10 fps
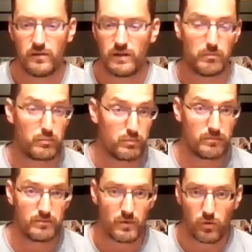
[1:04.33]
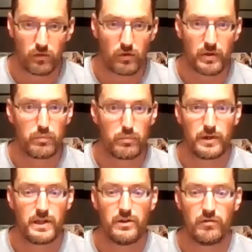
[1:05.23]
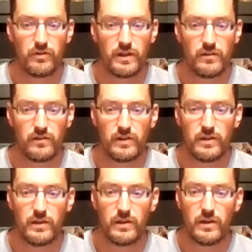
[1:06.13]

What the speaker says: not overly pretty or fancy.